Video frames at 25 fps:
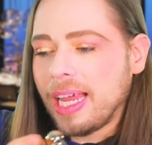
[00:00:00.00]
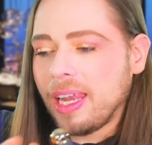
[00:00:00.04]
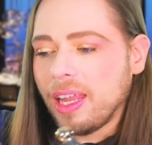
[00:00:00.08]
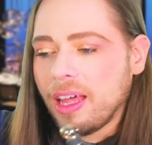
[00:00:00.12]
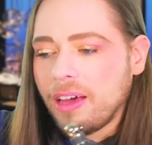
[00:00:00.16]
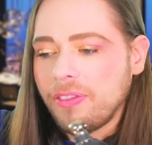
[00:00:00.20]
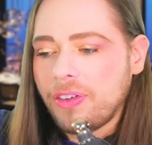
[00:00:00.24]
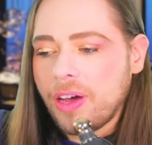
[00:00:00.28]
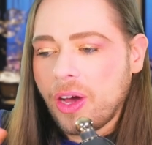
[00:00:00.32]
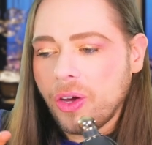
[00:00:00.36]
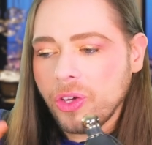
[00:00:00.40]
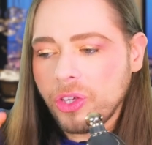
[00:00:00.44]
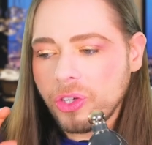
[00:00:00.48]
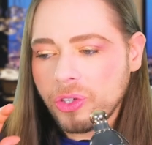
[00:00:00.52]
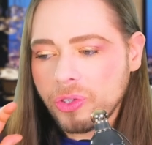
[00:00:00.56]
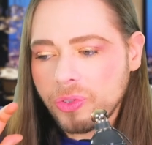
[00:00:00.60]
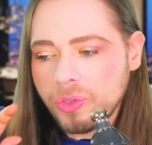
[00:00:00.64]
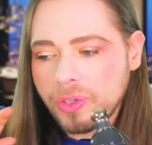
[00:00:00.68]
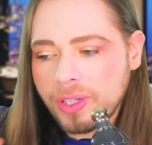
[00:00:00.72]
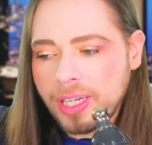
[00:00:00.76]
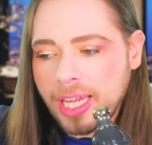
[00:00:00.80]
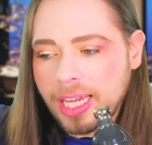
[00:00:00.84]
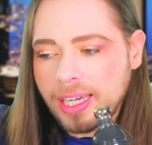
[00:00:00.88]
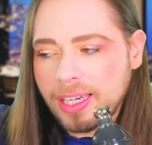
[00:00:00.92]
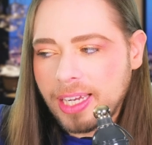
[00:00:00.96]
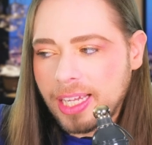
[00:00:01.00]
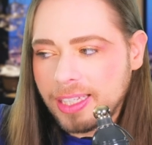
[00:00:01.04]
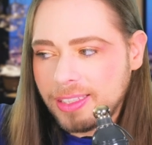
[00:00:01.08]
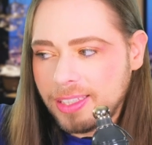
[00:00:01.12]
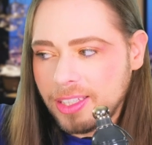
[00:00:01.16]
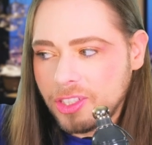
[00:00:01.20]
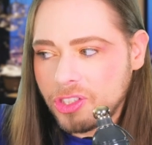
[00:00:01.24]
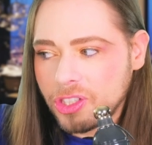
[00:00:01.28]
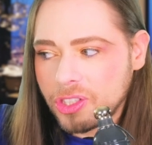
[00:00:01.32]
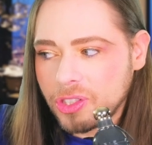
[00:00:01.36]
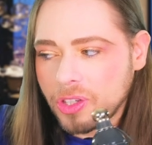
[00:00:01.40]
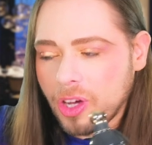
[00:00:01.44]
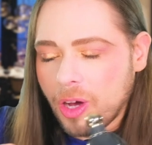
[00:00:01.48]
I love how you Net-
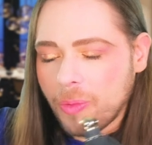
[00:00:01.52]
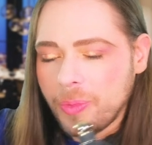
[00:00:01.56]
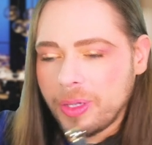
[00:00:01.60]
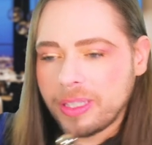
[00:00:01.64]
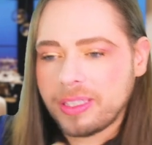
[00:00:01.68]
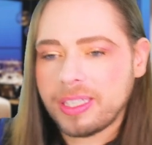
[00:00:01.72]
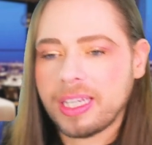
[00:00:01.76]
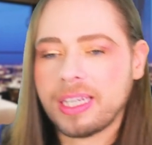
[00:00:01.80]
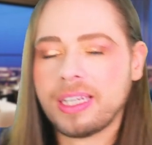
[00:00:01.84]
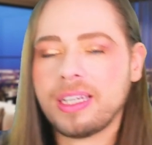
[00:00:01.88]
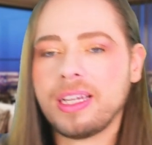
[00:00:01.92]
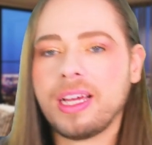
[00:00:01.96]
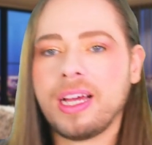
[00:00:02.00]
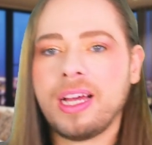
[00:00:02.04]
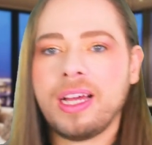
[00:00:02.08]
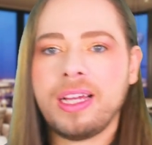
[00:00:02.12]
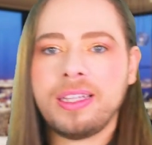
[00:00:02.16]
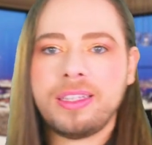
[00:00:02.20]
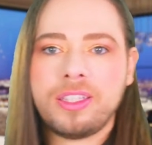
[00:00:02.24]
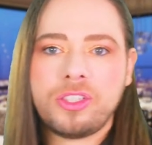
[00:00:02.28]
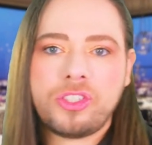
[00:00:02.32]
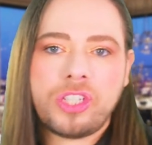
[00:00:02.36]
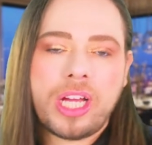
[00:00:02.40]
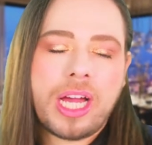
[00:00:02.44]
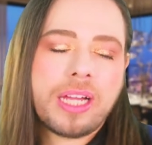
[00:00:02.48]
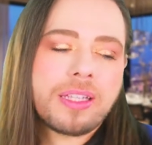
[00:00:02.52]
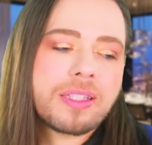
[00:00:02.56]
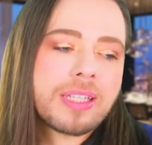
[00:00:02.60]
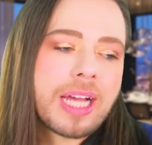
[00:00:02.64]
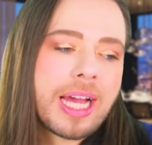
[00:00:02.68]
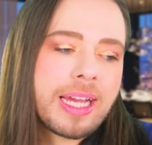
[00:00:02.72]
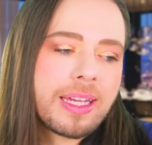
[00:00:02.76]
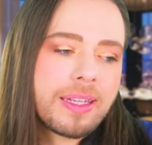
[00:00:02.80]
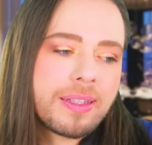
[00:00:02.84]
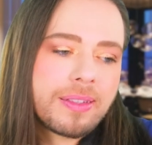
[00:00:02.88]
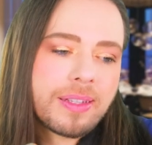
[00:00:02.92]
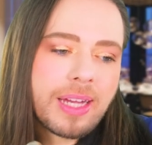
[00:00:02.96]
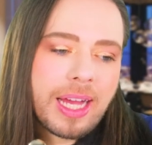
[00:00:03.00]
Nettie just commented uh, in the chats.
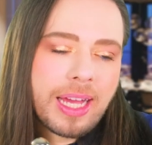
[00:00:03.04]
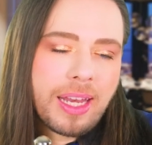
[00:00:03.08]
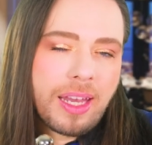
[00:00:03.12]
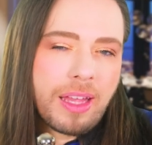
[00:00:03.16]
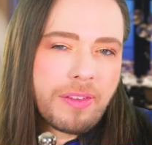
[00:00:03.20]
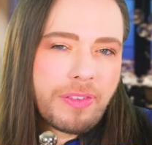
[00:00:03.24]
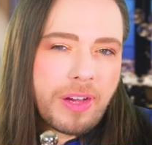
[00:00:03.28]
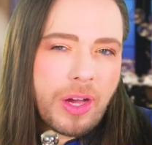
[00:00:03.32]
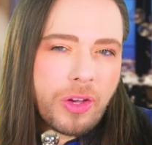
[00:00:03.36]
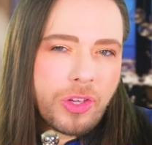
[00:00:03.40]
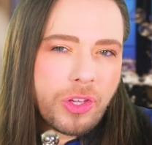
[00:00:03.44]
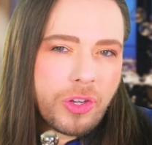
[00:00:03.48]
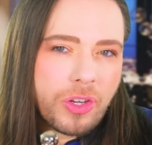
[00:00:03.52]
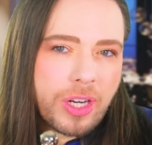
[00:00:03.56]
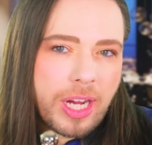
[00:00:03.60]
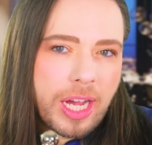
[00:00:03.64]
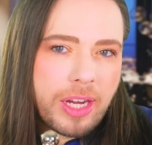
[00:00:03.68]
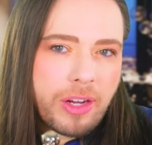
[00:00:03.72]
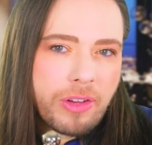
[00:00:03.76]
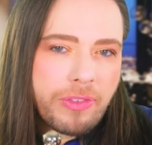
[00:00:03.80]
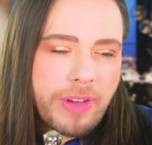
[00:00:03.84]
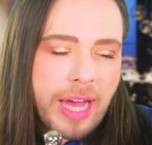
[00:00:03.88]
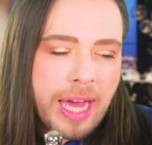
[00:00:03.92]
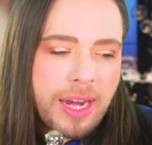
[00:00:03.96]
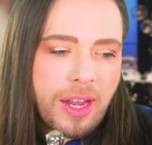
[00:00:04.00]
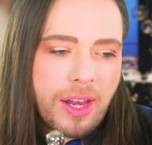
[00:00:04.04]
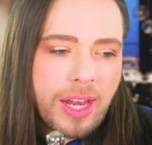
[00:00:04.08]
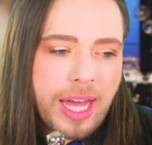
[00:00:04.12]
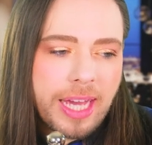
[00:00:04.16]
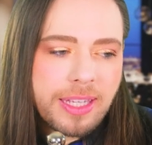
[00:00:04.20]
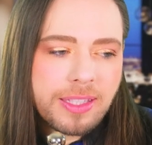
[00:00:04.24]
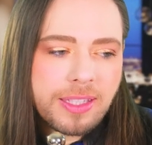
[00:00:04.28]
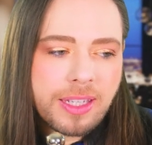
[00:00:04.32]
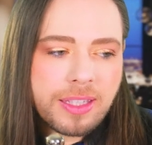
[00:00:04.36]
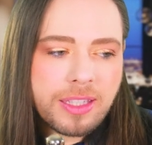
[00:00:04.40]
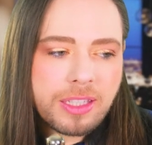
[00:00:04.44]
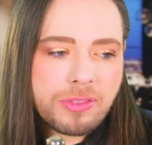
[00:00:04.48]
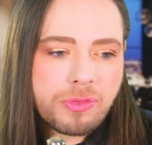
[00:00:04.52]
I I love how you're kind of
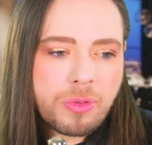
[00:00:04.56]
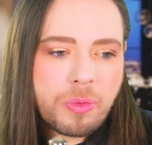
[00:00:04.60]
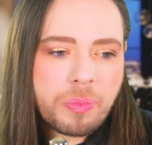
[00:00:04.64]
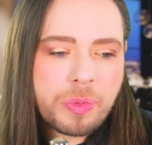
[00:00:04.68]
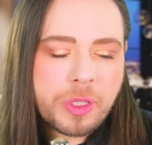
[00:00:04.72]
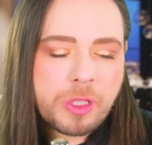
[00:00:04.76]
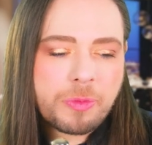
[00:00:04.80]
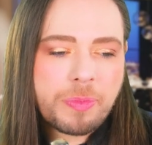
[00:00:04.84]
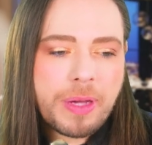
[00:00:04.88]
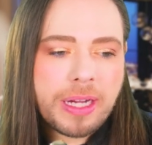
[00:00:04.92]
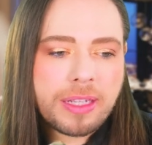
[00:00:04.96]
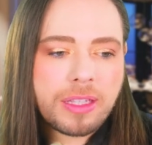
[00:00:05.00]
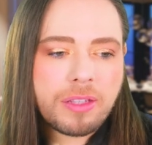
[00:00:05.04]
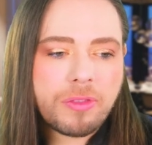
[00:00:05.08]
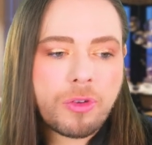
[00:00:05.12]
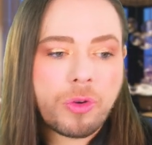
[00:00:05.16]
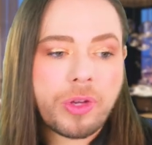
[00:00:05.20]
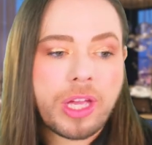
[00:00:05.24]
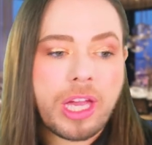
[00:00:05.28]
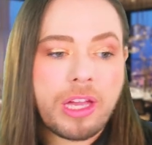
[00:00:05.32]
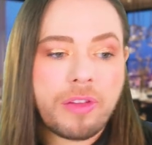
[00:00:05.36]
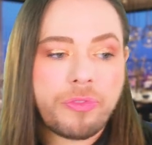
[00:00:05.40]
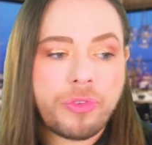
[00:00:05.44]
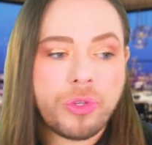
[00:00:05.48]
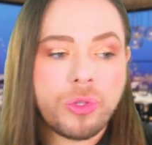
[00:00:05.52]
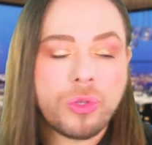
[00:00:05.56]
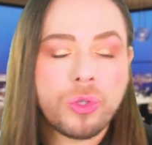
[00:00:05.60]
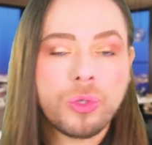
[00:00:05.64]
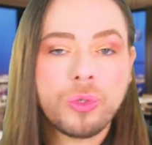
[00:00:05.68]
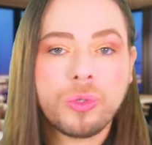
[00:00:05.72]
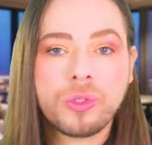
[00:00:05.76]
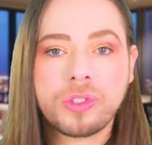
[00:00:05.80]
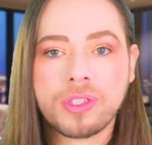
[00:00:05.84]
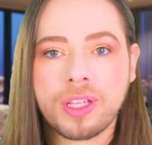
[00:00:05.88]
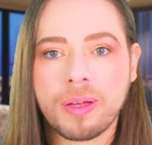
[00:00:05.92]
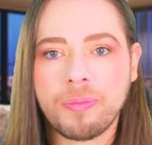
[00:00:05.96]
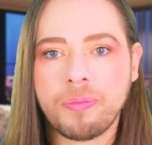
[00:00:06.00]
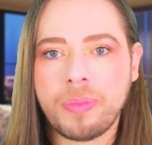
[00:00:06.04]
analyzing this from perspective. Okay, if you
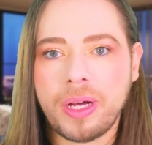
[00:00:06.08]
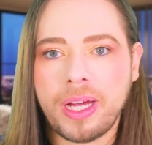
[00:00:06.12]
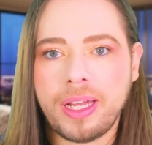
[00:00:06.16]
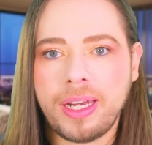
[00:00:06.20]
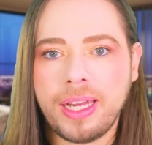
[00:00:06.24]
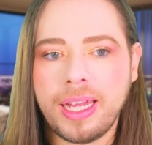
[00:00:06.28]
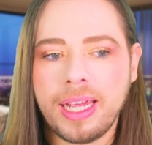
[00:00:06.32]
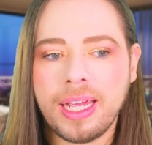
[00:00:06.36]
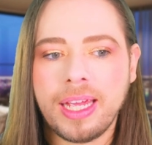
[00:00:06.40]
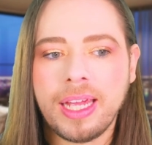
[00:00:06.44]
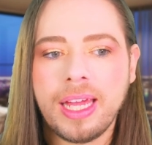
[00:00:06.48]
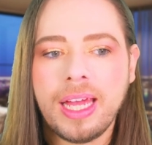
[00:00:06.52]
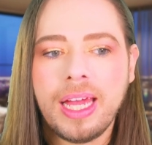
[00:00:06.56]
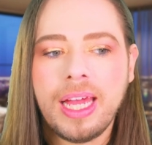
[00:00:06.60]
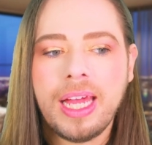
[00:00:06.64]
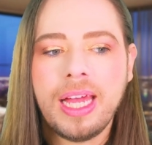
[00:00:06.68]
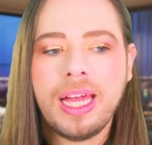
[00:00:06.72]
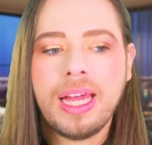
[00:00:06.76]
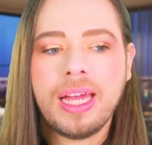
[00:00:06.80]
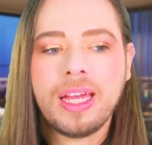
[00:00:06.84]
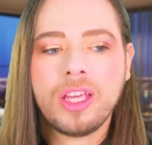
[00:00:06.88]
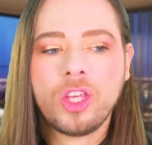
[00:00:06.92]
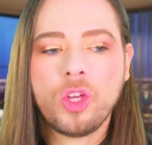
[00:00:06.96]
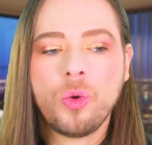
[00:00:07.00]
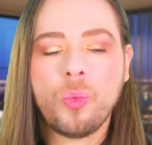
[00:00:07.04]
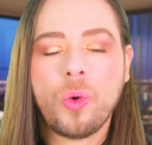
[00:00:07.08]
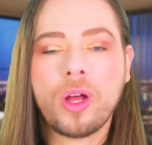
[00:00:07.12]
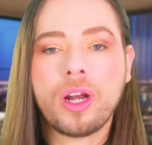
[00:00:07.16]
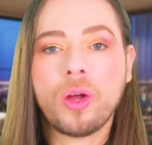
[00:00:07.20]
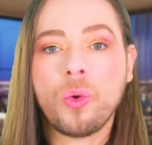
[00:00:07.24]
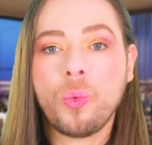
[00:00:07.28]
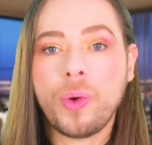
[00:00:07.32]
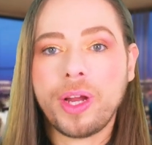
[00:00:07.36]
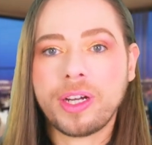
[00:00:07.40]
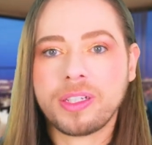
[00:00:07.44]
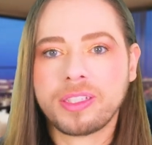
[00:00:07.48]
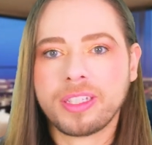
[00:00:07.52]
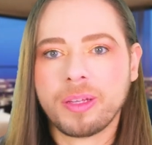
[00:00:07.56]
lose somebody, you want
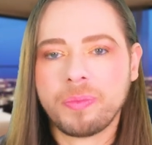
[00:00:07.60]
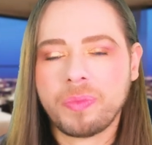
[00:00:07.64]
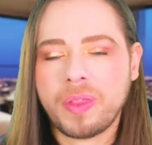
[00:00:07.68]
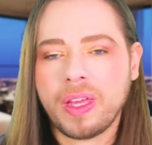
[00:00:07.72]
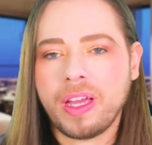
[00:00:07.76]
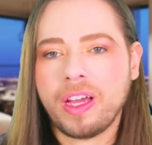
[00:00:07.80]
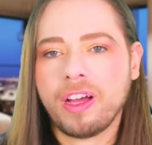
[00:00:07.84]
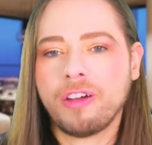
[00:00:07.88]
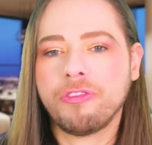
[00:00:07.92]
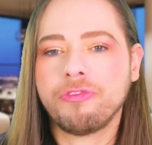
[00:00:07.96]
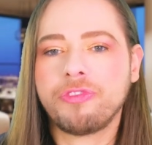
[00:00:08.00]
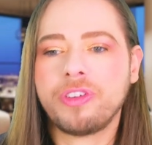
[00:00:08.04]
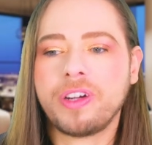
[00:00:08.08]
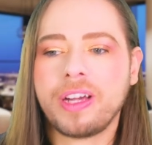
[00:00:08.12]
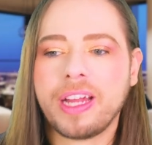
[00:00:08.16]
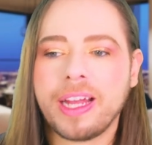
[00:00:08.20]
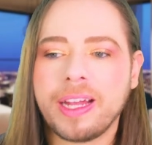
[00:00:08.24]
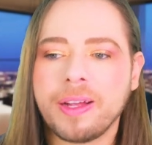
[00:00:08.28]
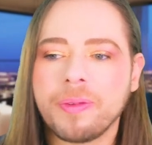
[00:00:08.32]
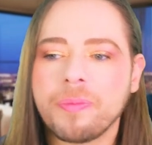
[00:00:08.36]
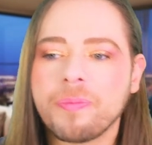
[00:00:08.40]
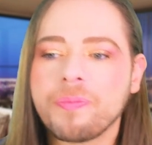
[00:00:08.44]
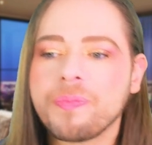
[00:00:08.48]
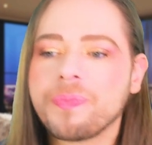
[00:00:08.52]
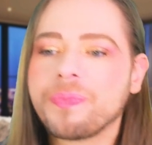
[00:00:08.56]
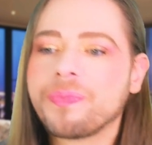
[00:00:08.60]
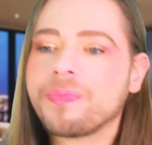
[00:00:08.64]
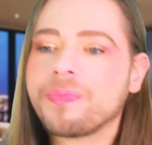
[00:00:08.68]
to wear something comforting.